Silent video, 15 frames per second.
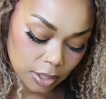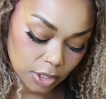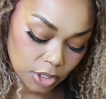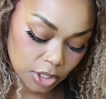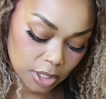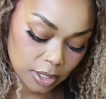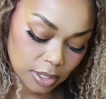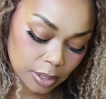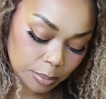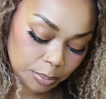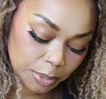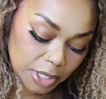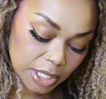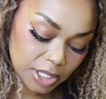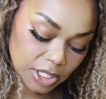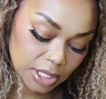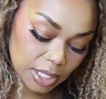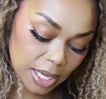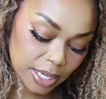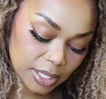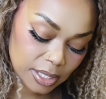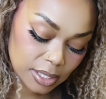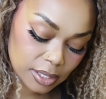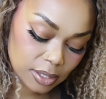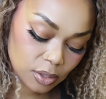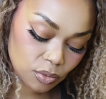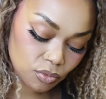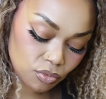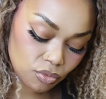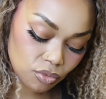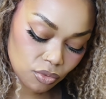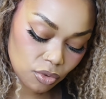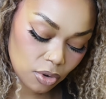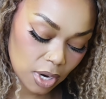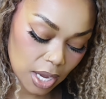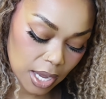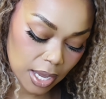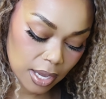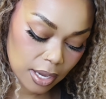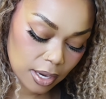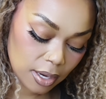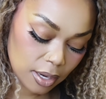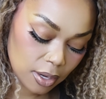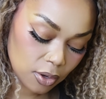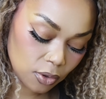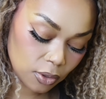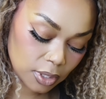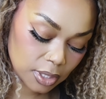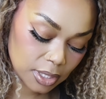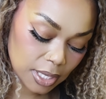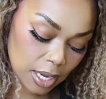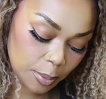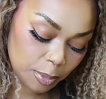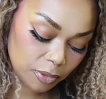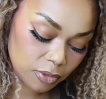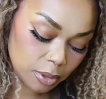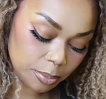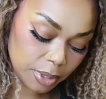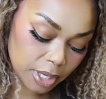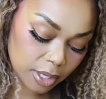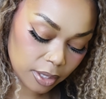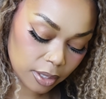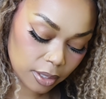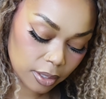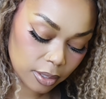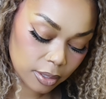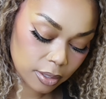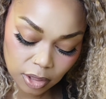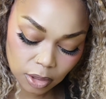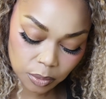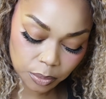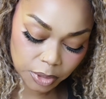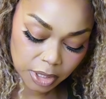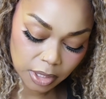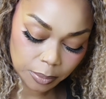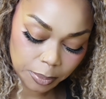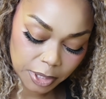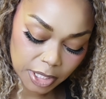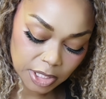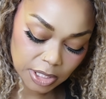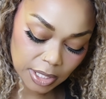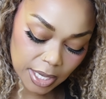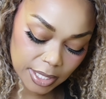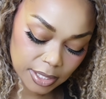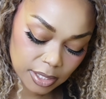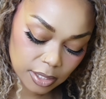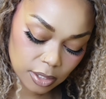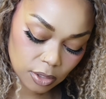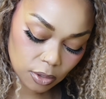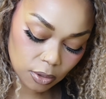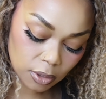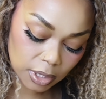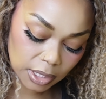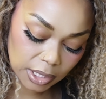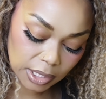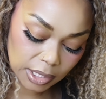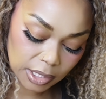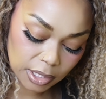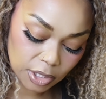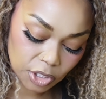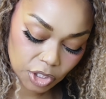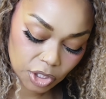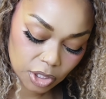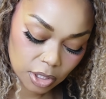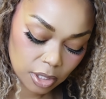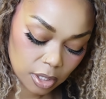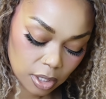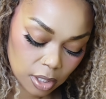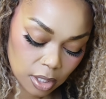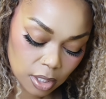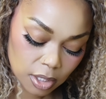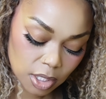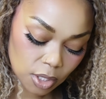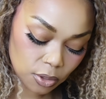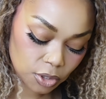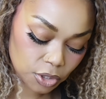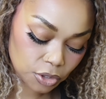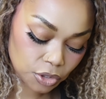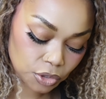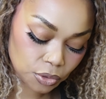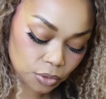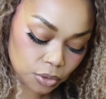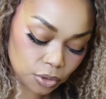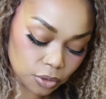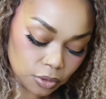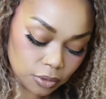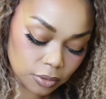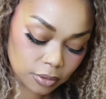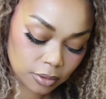Just some peach slices right on top of the butter. 3 peach slices on each toaster strudel.